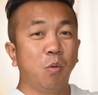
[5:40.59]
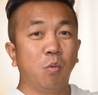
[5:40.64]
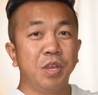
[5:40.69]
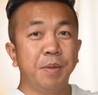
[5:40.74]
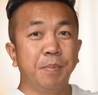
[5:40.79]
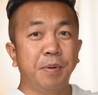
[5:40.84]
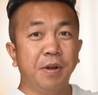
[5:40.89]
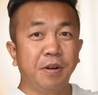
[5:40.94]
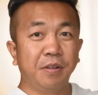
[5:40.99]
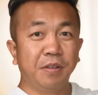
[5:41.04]

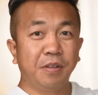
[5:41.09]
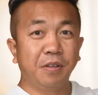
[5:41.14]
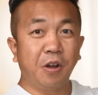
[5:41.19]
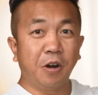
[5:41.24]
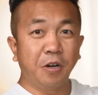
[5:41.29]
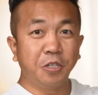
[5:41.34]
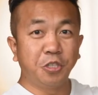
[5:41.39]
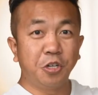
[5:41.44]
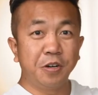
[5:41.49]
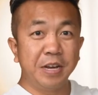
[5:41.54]
when you put on a
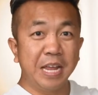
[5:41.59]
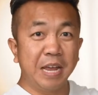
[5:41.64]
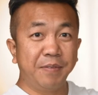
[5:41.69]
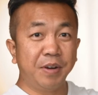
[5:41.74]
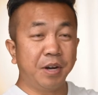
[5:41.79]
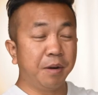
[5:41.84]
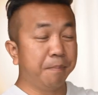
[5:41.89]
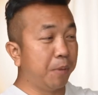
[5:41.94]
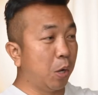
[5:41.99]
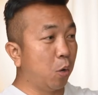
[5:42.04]
larger and
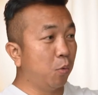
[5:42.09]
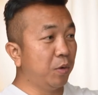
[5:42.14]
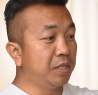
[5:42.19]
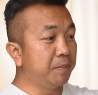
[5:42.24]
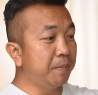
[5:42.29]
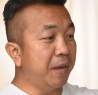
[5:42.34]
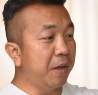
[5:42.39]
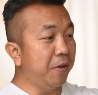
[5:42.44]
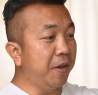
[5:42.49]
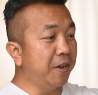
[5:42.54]
heavier
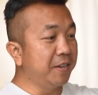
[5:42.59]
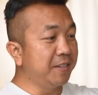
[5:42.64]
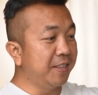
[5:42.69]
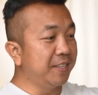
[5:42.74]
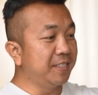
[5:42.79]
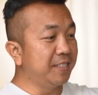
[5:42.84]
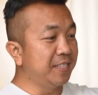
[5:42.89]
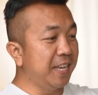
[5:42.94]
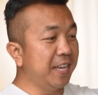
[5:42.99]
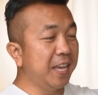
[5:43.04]
Bowens mount onto
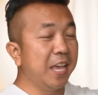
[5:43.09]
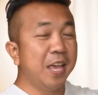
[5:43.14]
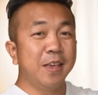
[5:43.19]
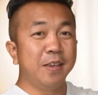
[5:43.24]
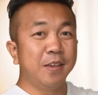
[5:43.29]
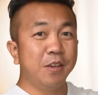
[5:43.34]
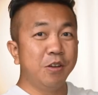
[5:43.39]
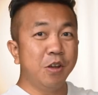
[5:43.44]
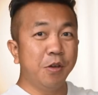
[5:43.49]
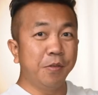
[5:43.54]
this thing,
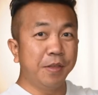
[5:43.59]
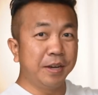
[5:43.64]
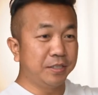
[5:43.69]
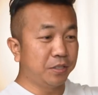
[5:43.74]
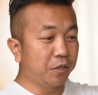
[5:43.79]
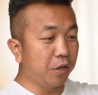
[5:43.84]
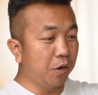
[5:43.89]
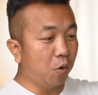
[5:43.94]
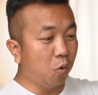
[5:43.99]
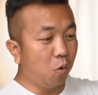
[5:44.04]
you know that
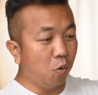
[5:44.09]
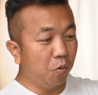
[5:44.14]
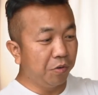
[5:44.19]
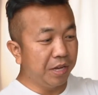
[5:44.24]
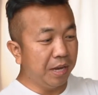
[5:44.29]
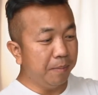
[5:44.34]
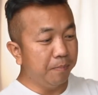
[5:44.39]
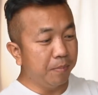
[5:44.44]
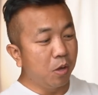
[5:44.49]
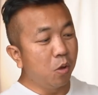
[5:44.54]
it's gonna
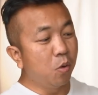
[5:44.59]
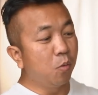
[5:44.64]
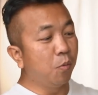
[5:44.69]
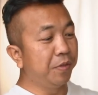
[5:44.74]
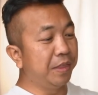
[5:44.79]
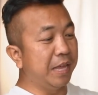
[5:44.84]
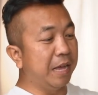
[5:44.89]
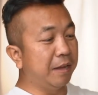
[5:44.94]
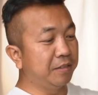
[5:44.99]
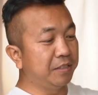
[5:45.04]
hold up
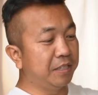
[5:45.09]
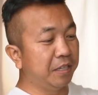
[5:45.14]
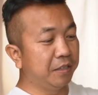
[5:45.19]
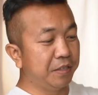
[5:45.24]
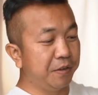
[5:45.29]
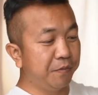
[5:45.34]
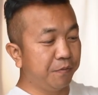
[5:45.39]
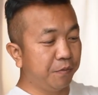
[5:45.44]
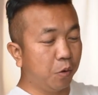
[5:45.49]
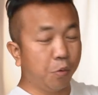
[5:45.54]
without
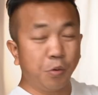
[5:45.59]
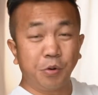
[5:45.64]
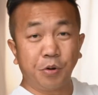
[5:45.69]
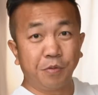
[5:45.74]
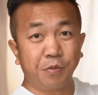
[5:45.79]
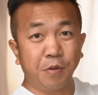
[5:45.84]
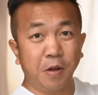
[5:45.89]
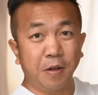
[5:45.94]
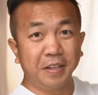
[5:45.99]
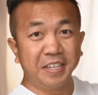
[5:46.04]
tilting forward
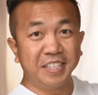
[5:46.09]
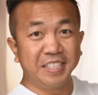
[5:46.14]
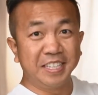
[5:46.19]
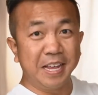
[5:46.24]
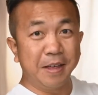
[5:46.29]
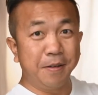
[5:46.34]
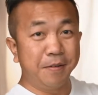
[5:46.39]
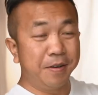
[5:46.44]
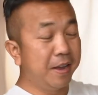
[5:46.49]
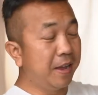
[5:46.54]
or falling
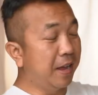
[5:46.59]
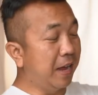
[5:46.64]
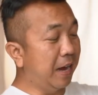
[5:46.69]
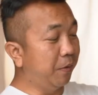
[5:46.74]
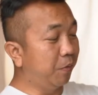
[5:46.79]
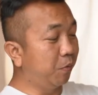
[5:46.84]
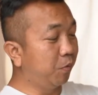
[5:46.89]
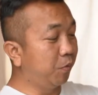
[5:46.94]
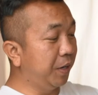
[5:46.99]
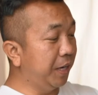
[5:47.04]
down.
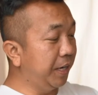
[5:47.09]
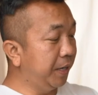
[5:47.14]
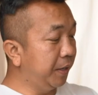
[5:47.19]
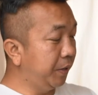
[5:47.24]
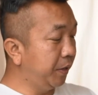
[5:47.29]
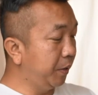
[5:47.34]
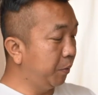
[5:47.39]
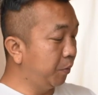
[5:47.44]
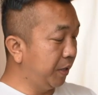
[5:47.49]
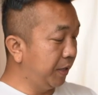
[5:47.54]
I
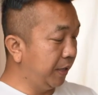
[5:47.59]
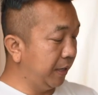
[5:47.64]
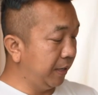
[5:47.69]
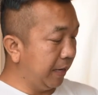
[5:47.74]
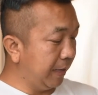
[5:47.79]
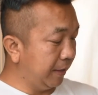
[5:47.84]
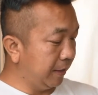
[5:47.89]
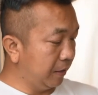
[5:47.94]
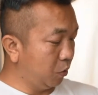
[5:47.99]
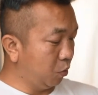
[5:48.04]
really, really
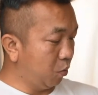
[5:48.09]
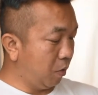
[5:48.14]
like this